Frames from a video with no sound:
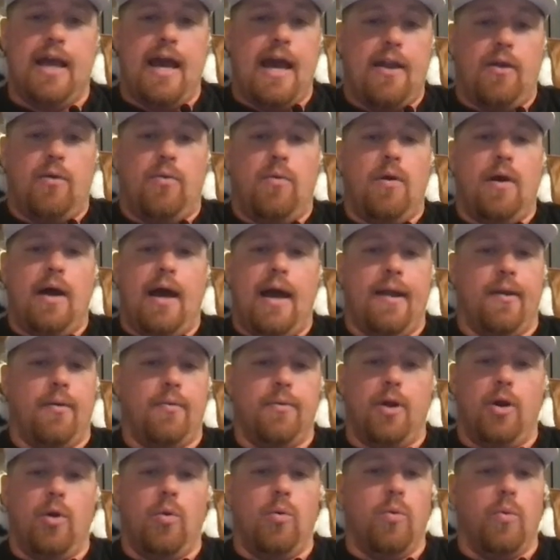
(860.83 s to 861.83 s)
I don't I
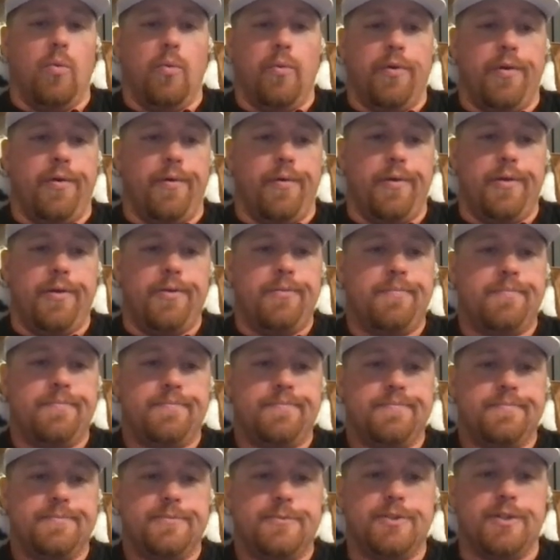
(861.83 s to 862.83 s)
don't know what we're doing.
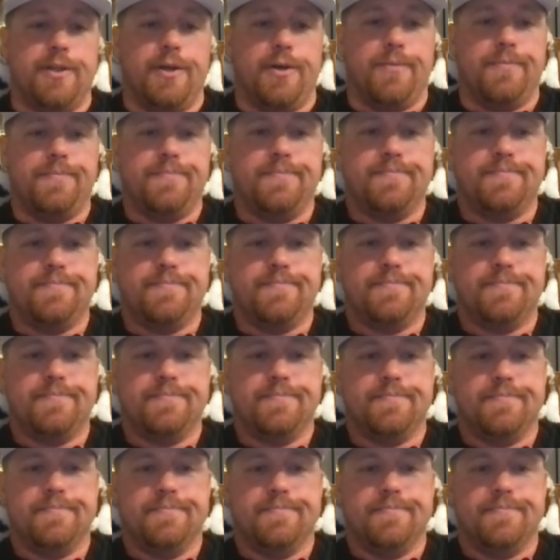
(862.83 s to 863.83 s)
So
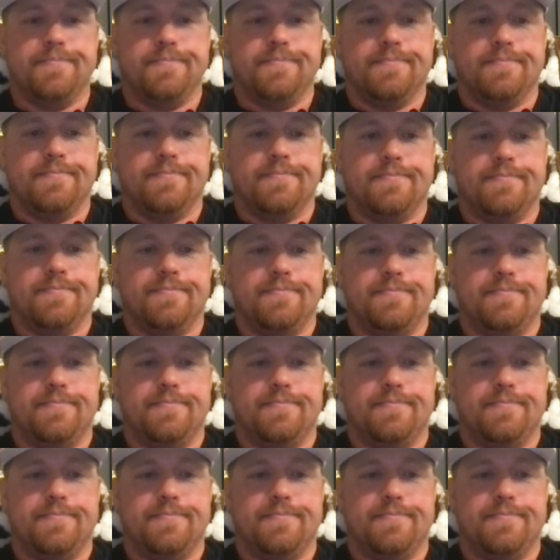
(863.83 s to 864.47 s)
yeah.